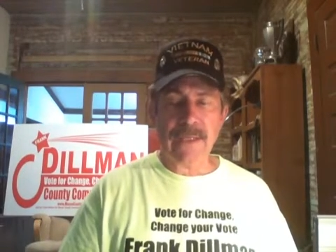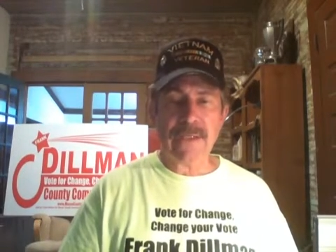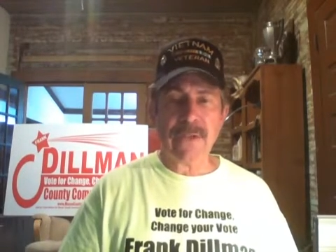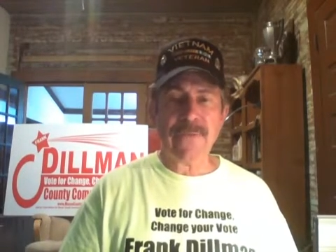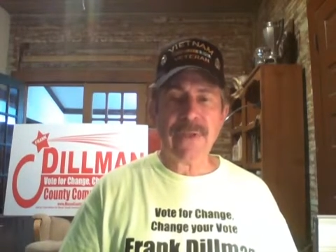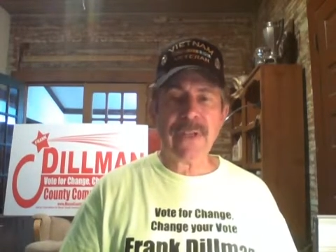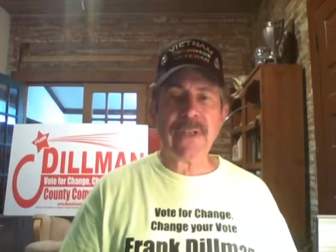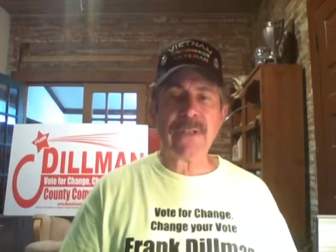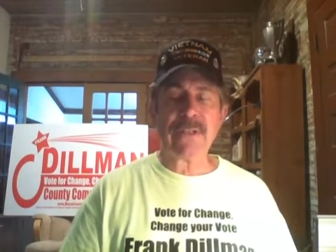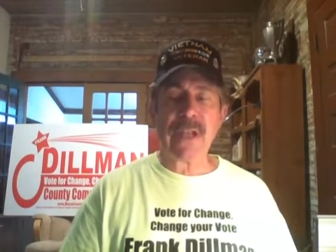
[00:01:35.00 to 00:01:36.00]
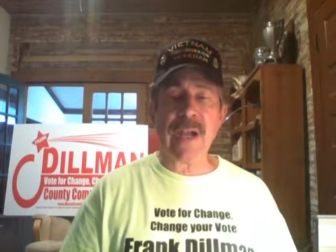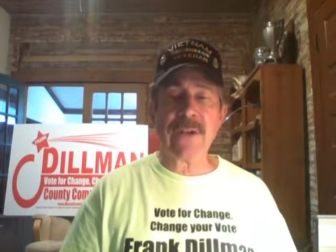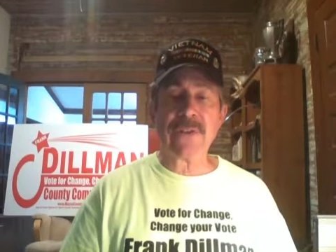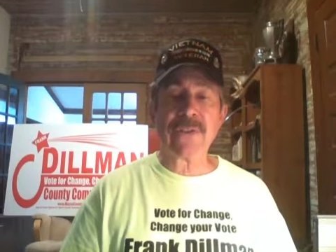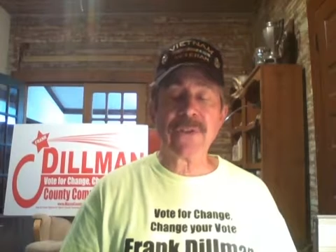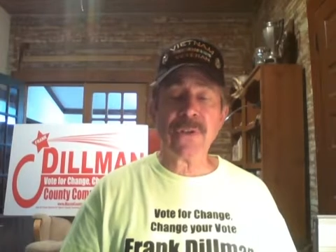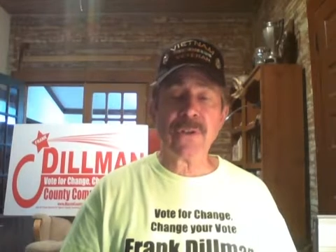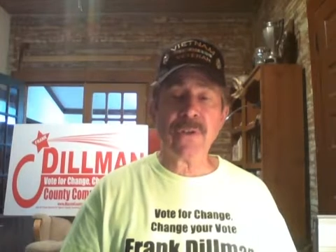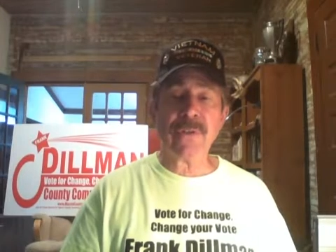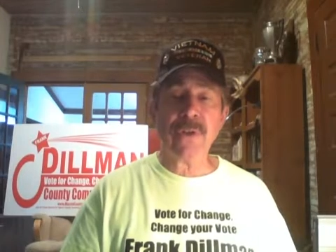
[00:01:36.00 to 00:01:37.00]
Still feeling the desire to
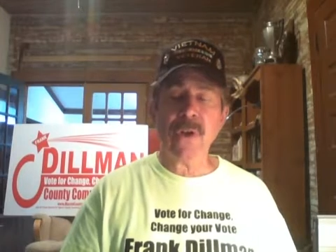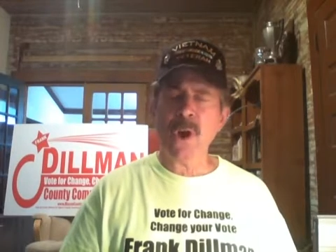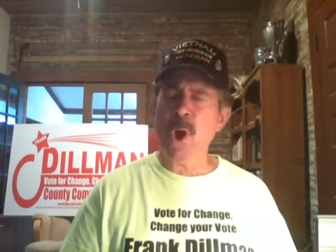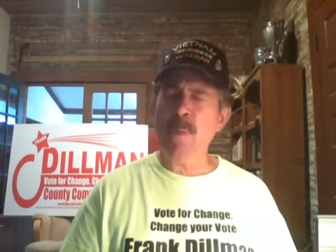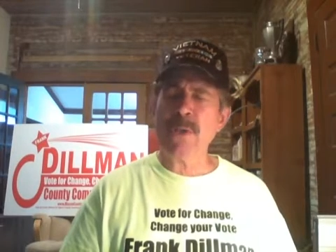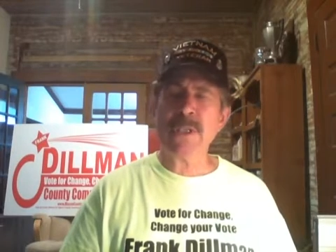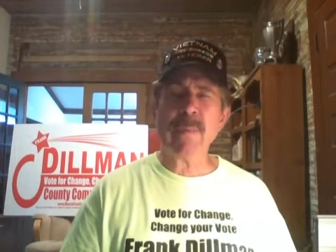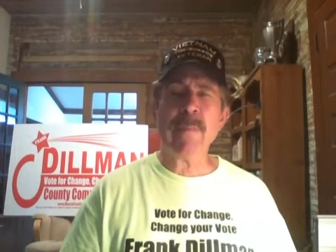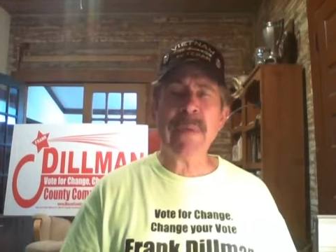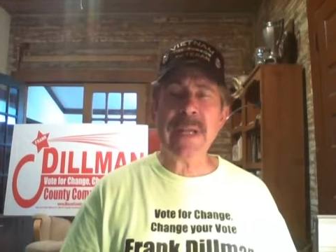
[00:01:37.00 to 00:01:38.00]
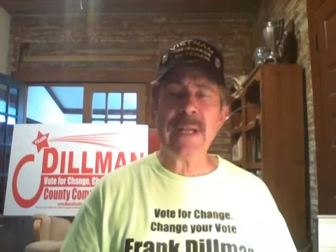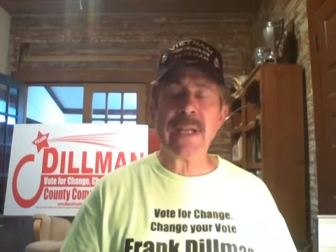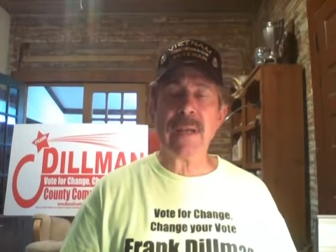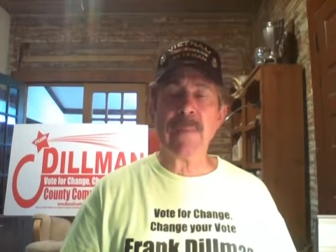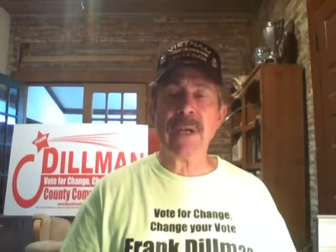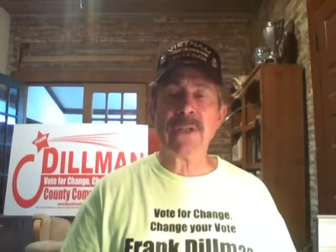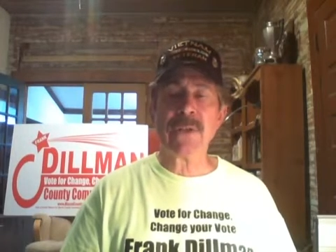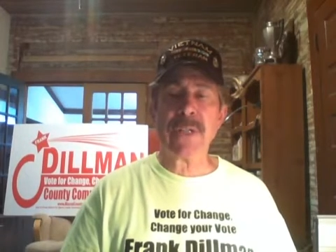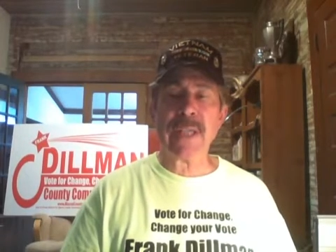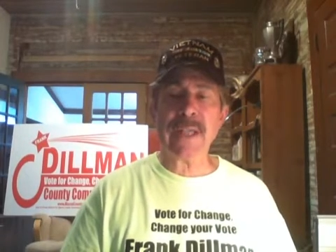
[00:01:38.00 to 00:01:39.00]
serve almost immediately upon
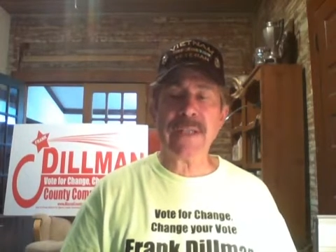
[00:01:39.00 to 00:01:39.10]
turning